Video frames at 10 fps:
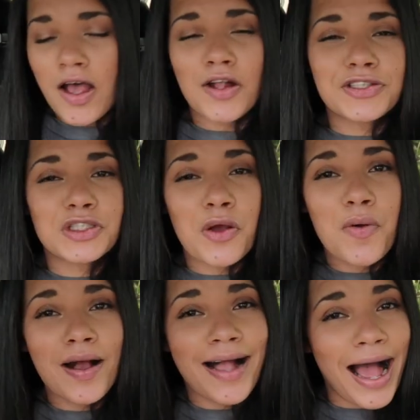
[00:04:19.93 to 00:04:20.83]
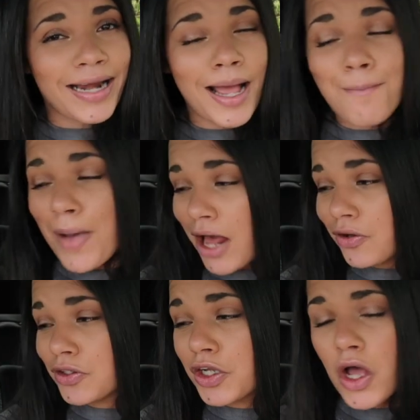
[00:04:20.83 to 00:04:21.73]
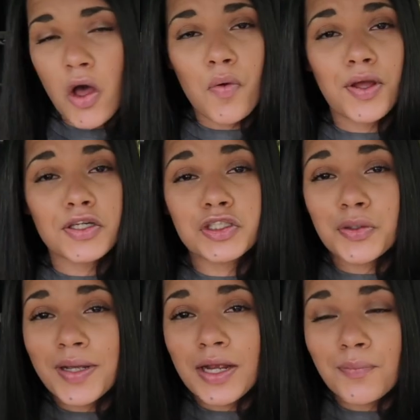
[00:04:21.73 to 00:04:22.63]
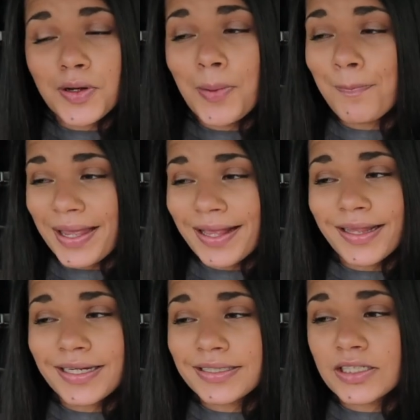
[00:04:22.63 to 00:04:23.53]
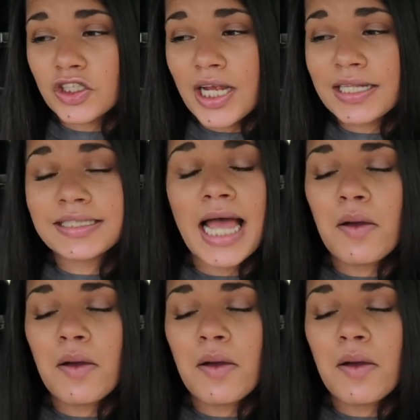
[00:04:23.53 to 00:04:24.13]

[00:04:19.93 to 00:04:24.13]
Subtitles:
I also got a bottled Coke, doing it real big, ladies and gents.